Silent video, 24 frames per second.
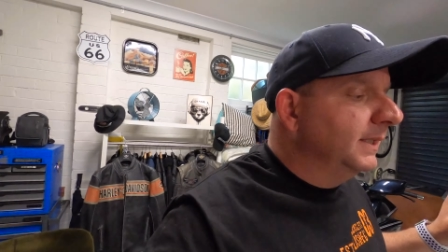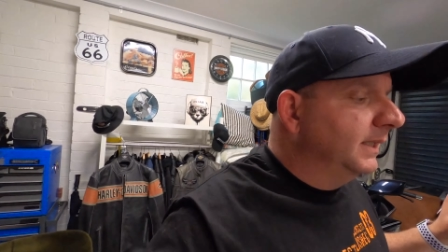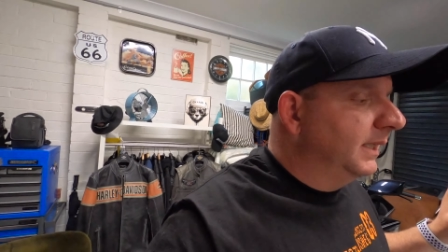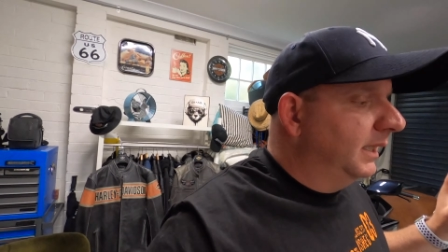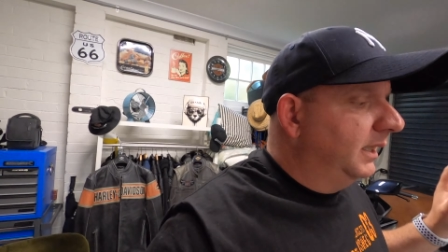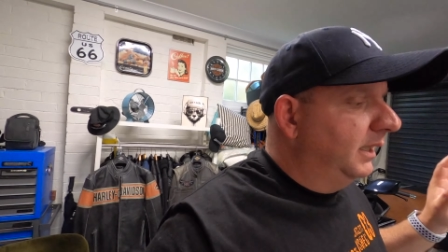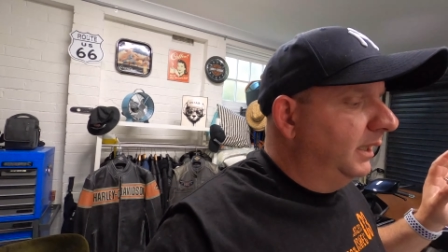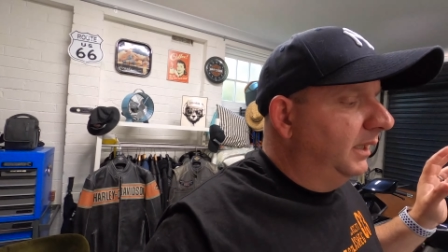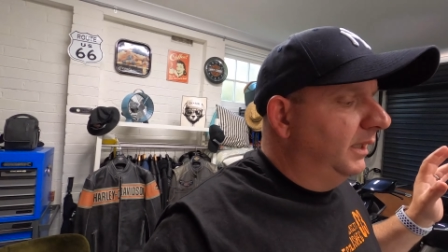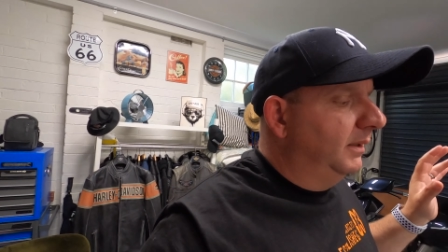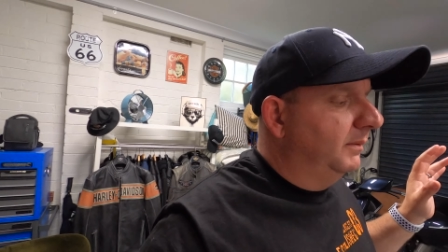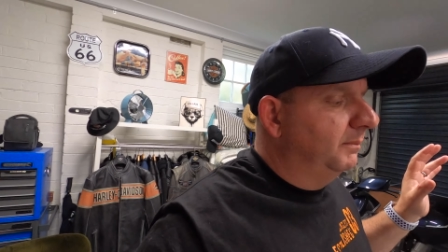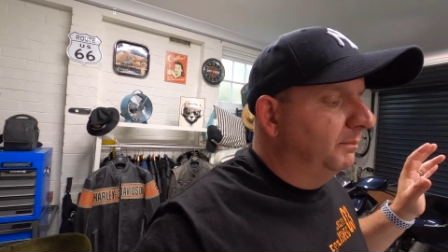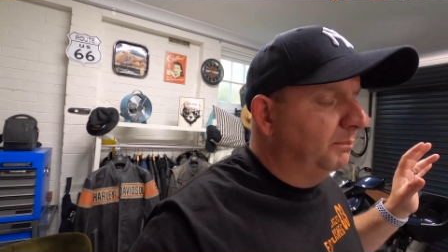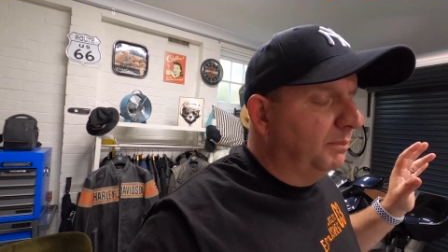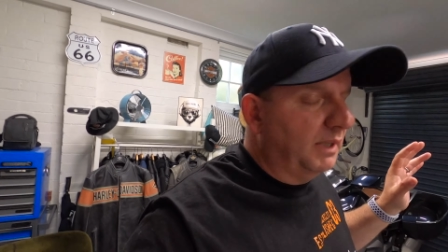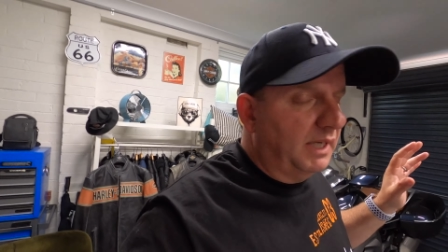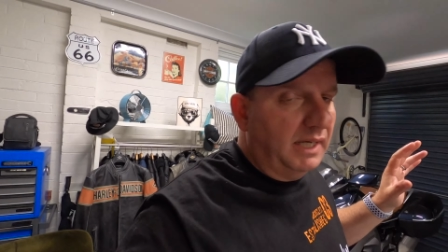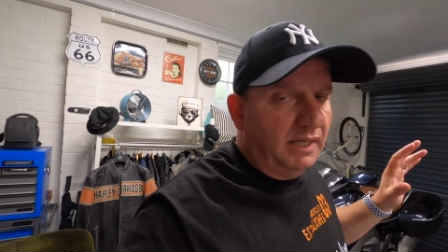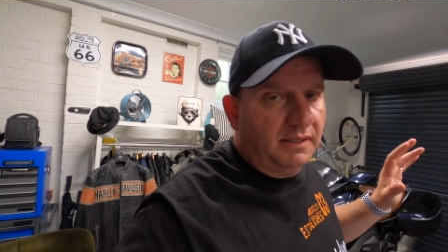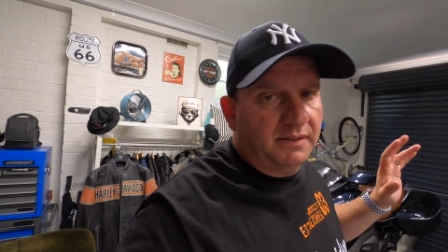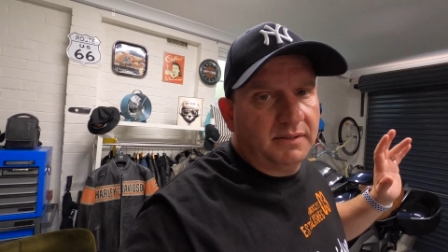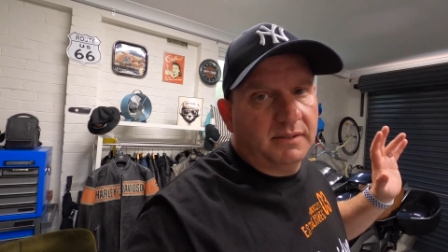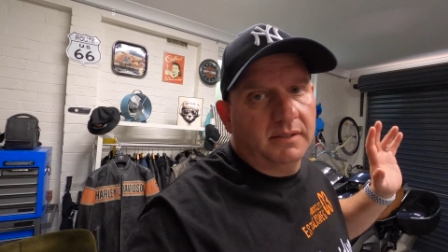Um,
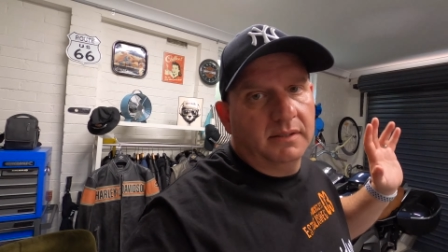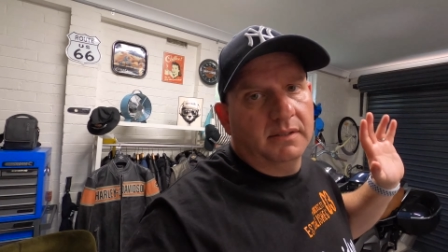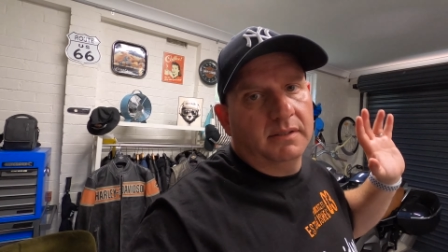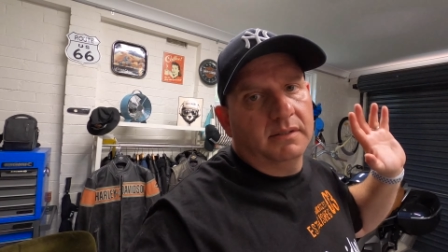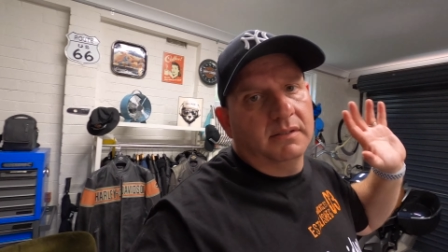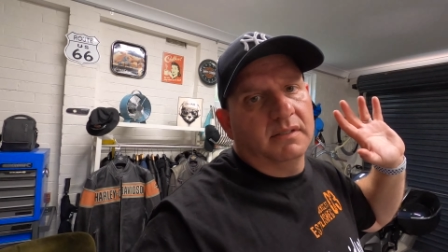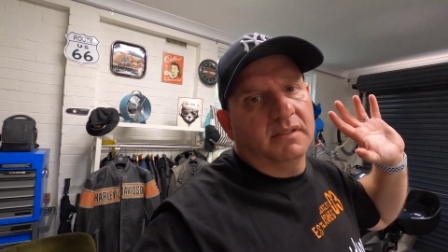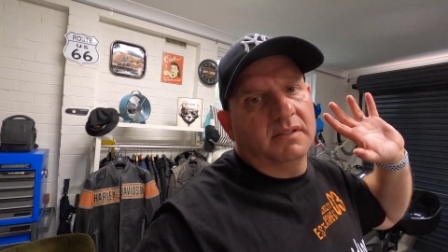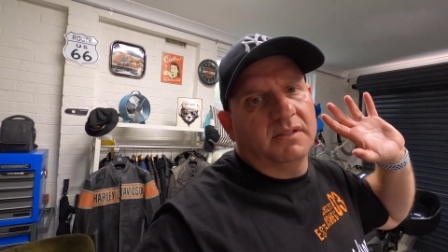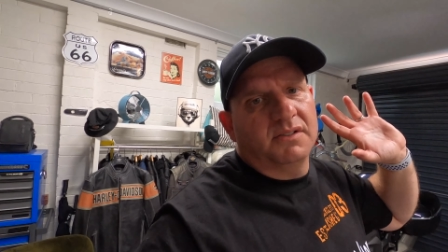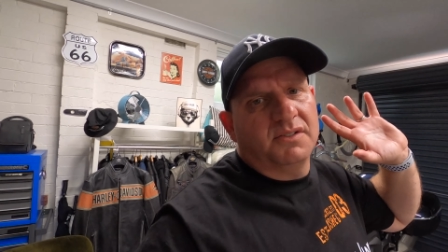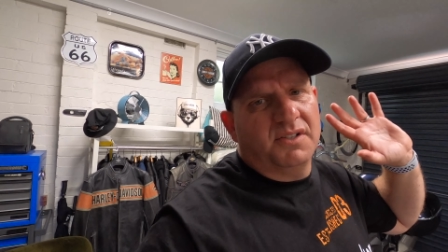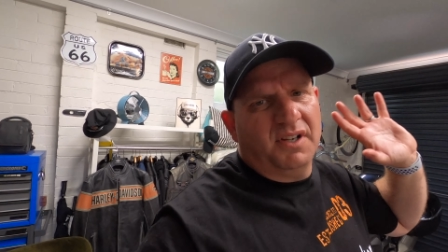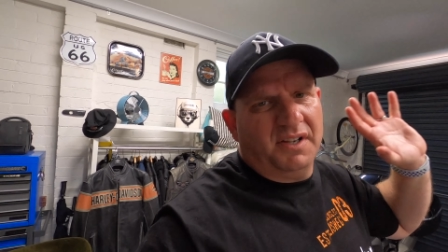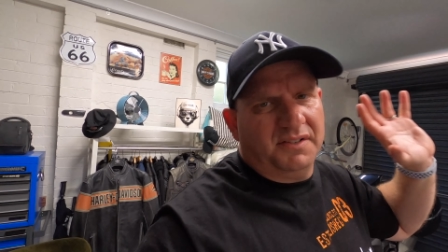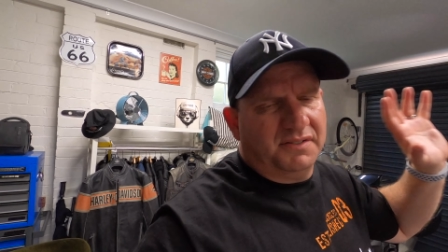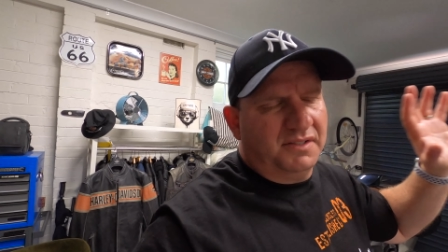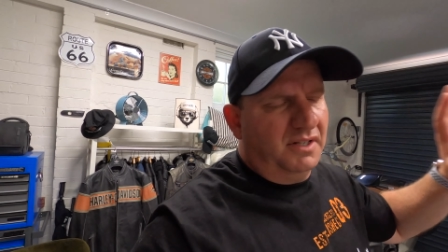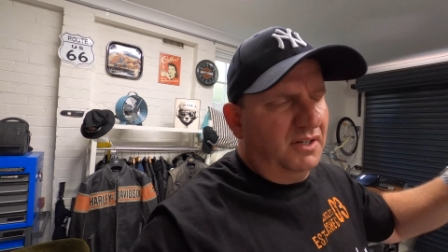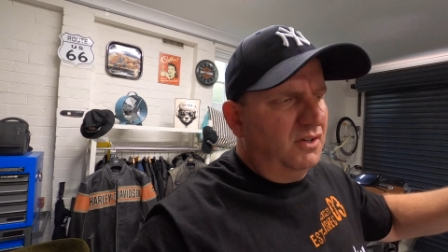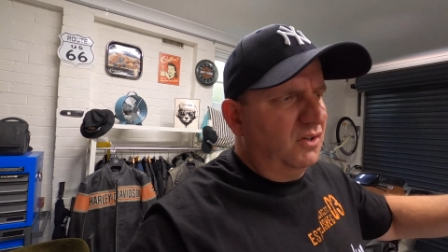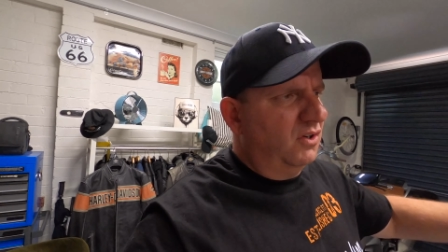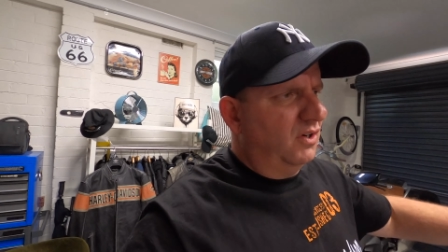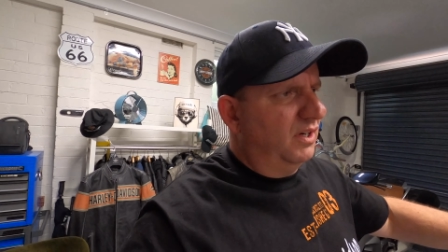but
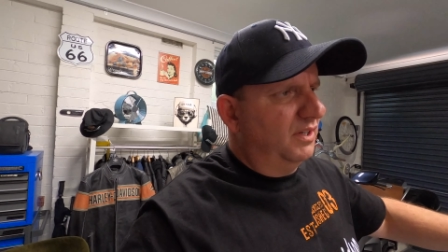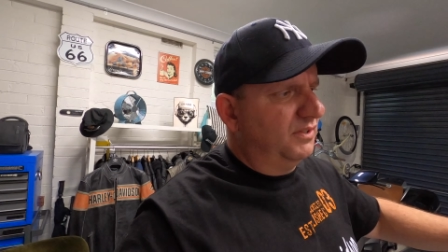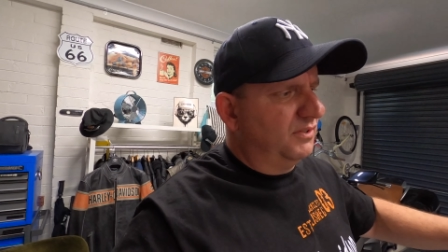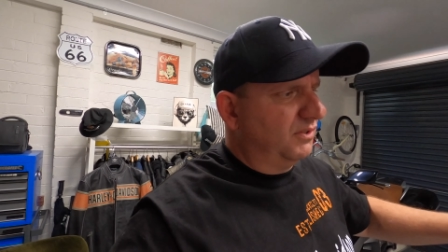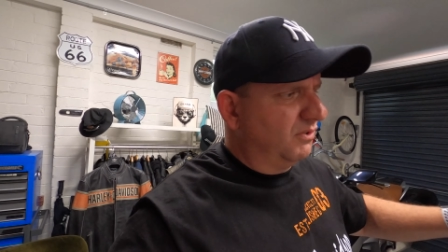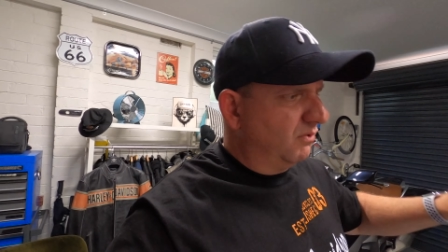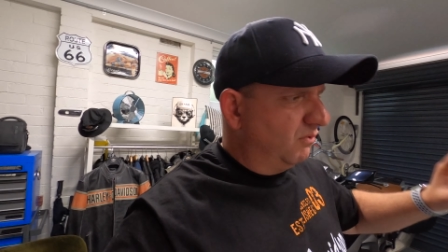just a nice